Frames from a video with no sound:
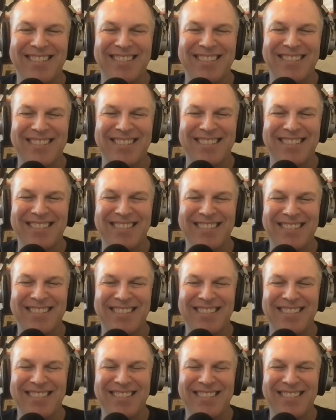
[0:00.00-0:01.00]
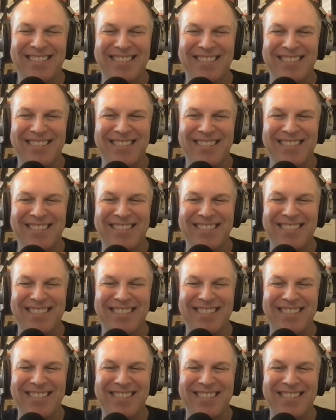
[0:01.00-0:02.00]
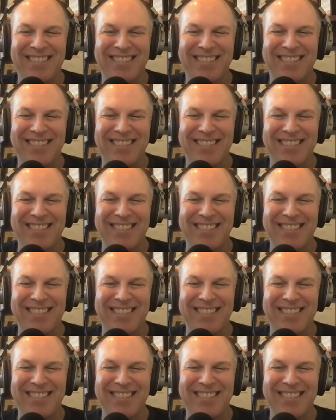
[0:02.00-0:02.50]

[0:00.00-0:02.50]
No words are spoken by the person on screen.